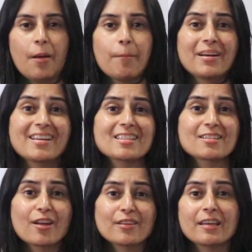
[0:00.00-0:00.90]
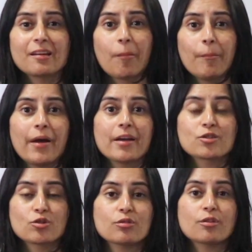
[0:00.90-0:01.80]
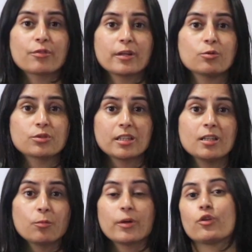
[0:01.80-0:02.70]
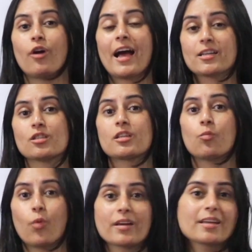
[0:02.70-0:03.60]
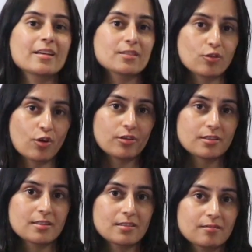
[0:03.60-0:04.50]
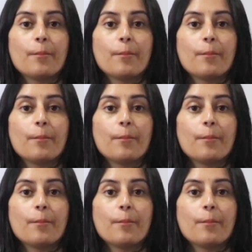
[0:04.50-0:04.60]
but it's nothing compared to the real deal when you're actually working as a nurse.